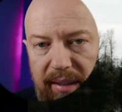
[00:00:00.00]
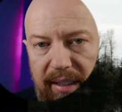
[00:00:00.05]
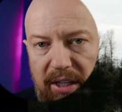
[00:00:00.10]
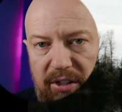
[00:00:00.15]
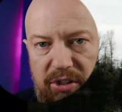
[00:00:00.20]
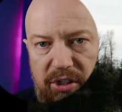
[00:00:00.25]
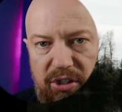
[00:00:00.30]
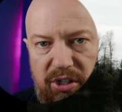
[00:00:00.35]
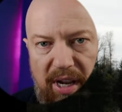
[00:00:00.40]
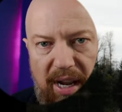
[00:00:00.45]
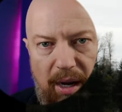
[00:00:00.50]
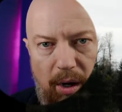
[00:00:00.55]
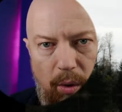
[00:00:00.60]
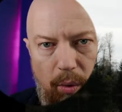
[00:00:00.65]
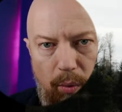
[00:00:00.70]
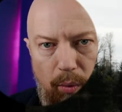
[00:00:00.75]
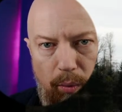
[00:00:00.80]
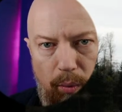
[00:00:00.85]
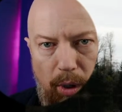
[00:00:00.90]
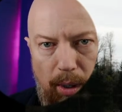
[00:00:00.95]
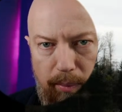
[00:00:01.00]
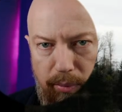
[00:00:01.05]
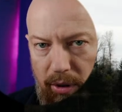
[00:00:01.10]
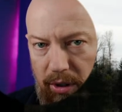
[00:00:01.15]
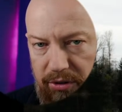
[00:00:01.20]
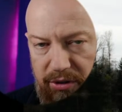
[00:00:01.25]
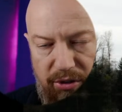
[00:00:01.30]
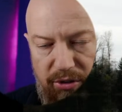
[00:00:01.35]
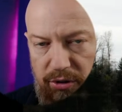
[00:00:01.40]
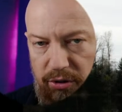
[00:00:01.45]
That's just how raw
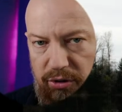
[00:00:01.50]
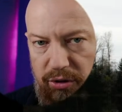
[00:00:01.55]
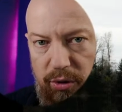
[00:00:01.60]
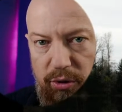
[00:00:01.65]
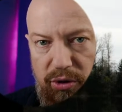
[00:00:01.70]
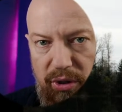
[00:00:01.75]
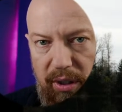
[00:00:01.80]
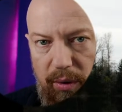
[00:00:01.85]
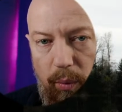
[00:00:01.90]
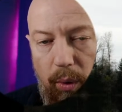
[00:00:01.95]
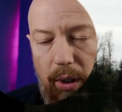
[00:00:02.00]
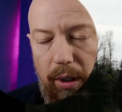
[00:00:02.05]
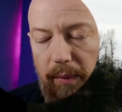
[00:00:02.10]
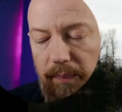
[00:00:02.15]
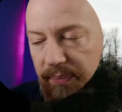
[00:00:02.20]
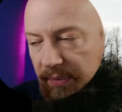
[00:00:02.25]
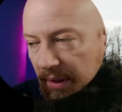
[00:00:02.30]
processors usually work.